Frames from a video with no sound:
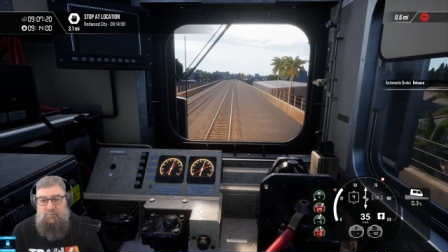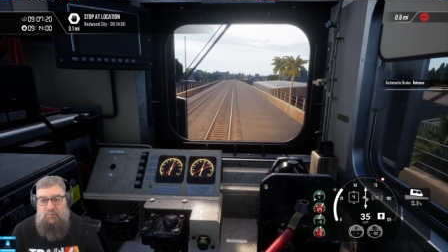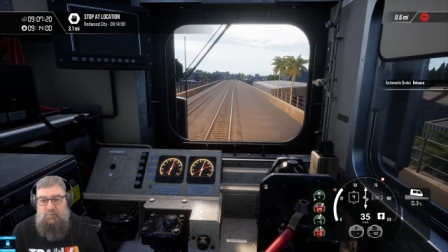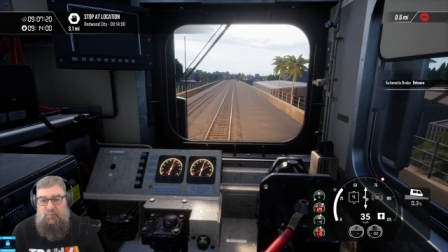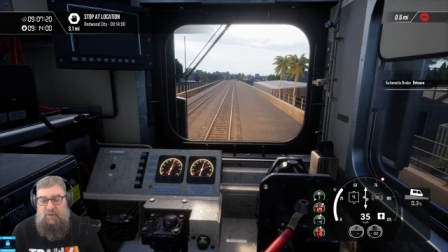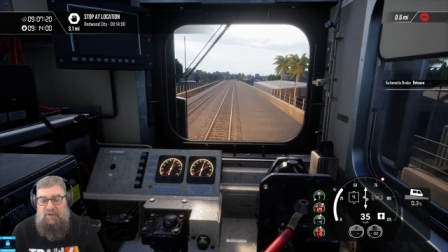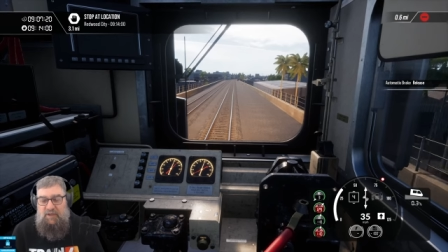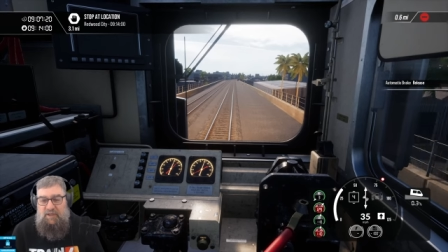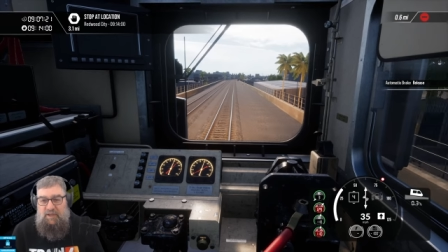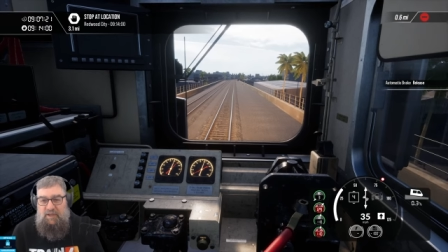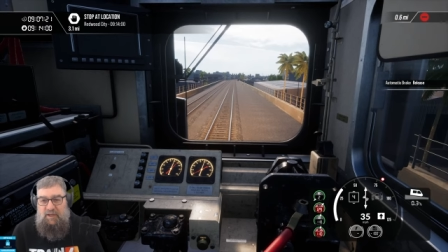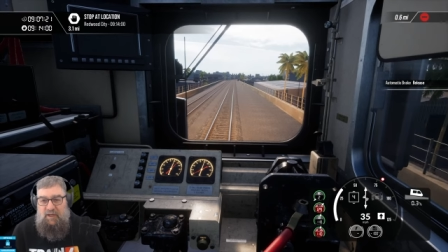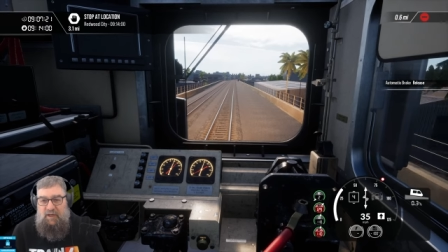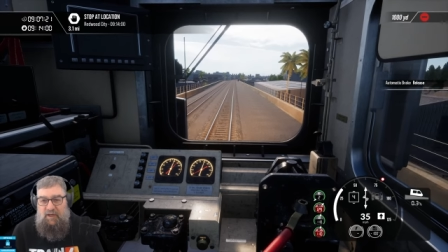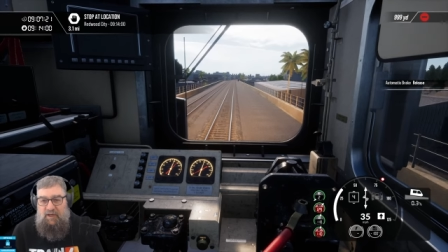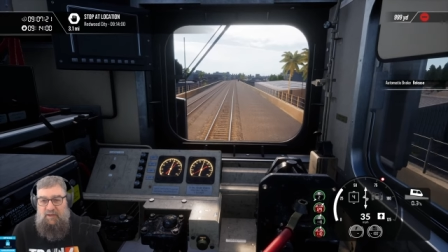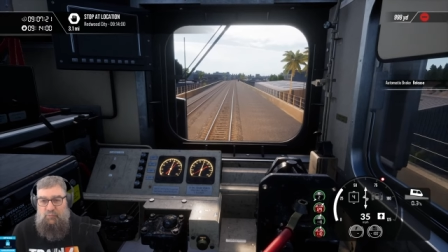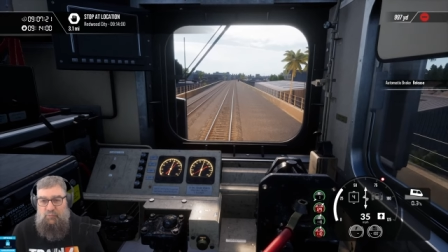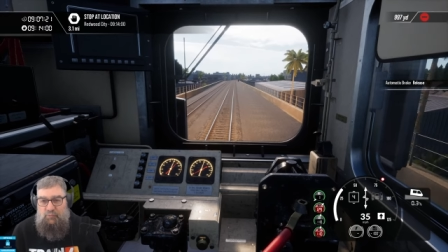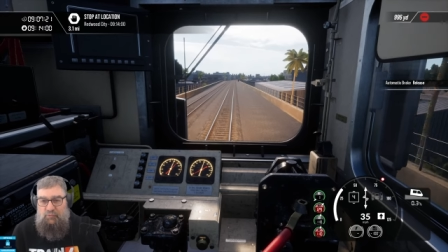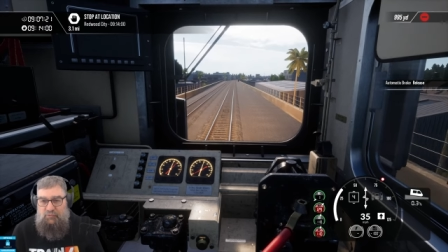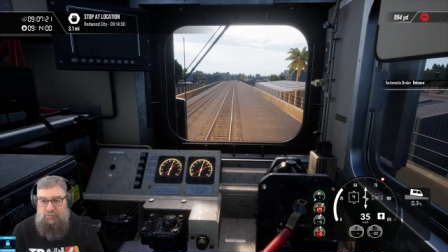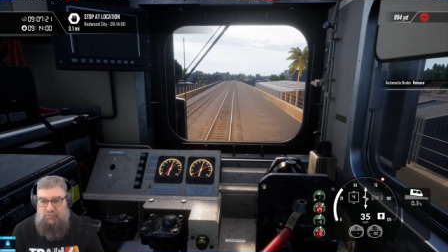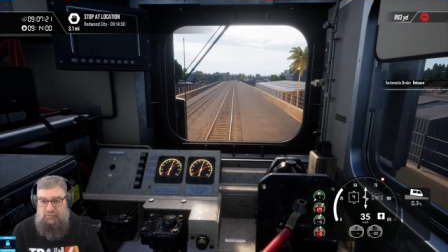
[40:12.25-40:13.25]
Being
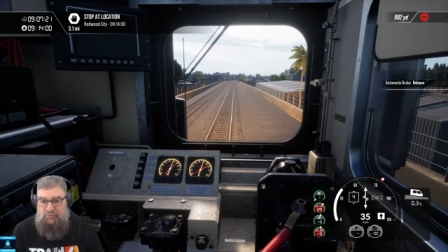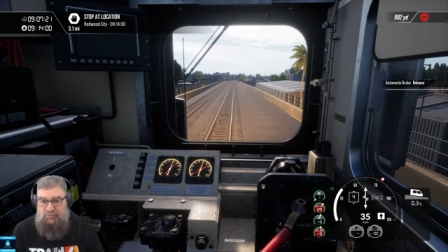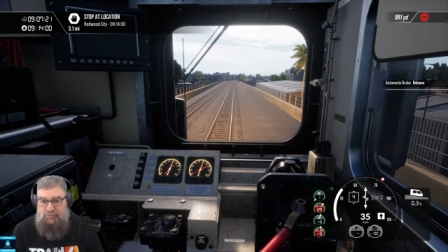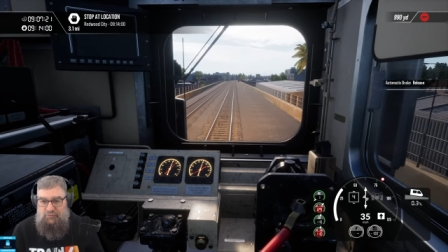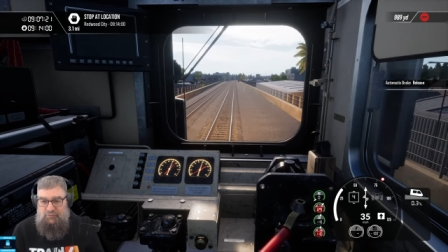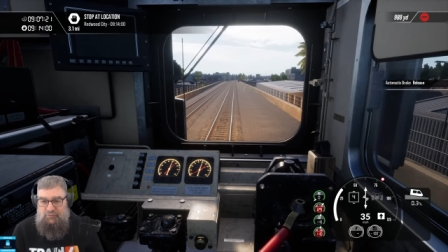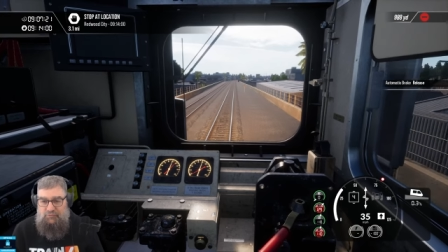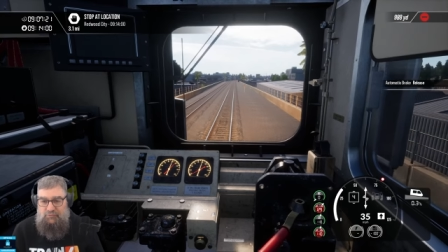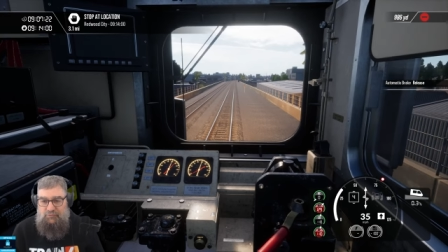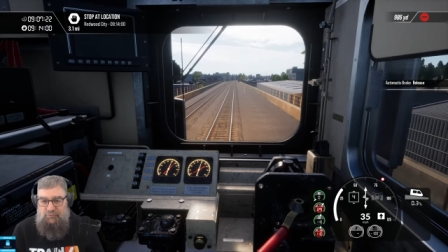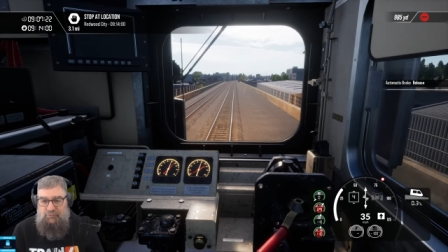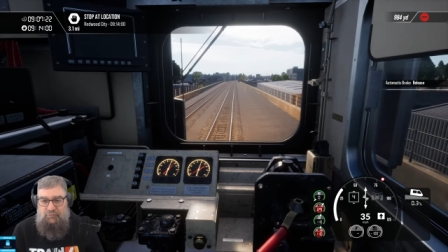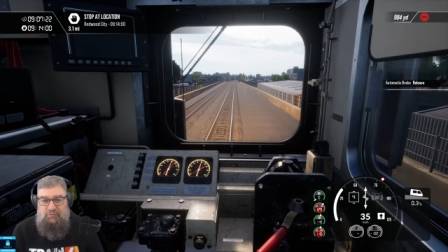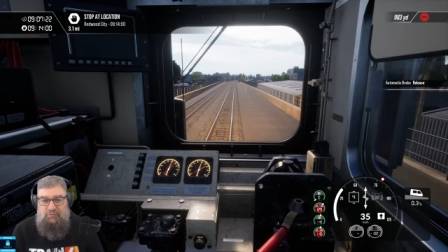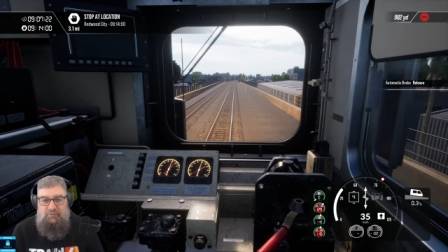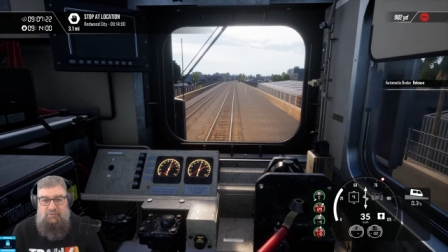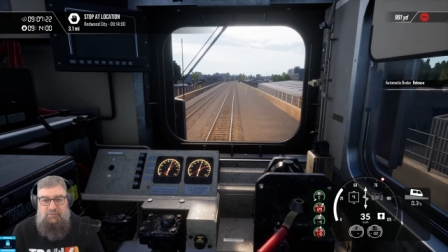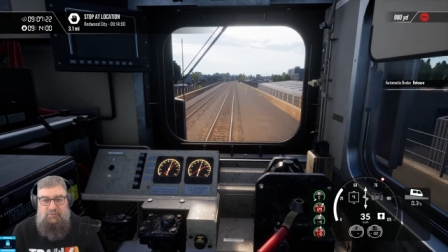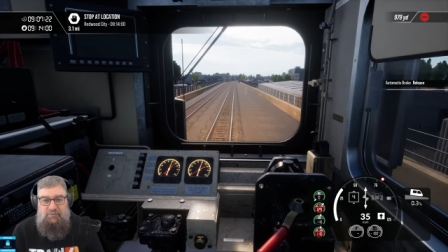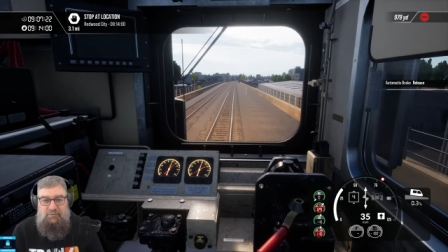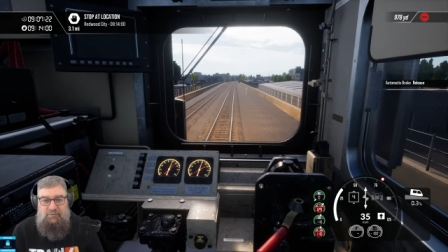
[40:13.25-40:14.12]
able to